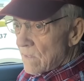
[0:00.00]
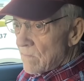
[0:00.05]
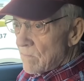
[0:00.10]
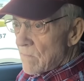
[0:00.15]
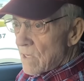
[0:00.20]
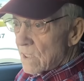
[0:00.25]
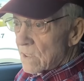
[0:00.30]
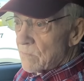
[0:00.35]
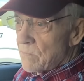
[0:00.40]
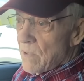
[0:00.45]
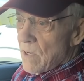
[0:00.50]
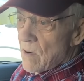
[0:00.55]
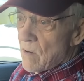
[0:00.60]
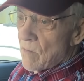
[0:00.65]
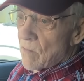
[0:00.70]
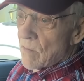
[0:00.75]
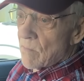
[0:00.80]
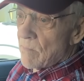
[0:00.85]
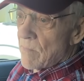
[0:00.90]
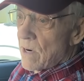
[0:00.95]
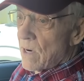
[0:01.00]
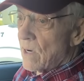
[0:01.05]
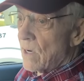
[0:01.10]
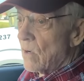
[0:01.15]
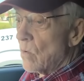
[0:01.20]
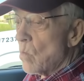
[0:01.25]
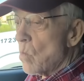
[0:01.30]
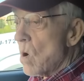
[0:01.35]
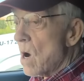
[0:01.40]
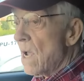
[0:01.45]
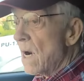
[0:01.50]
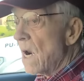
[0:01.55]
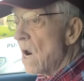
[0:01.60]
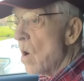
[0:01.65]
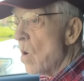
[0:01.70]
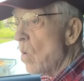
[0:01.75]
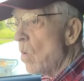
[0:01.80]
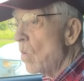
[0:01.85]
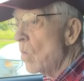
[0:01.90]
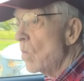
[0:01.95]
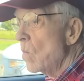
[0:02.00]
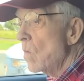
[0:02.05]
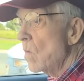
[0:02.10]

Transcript: Must be on marijuana.